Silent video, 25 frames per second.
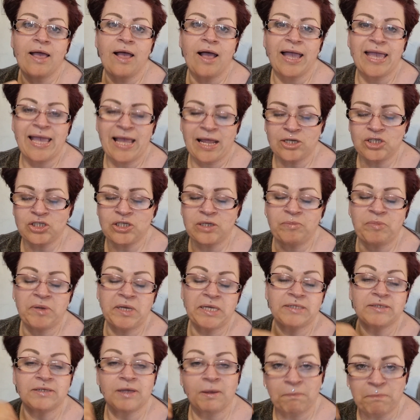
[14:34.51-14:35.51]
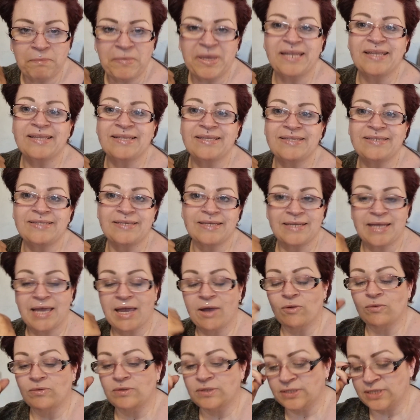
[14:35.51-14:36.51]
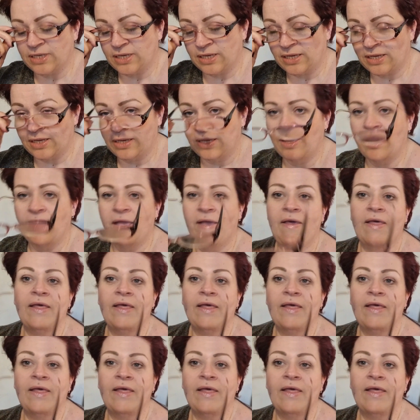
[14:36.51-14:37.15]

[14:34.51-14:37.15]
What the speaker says: I actually picked up mints in Aldi.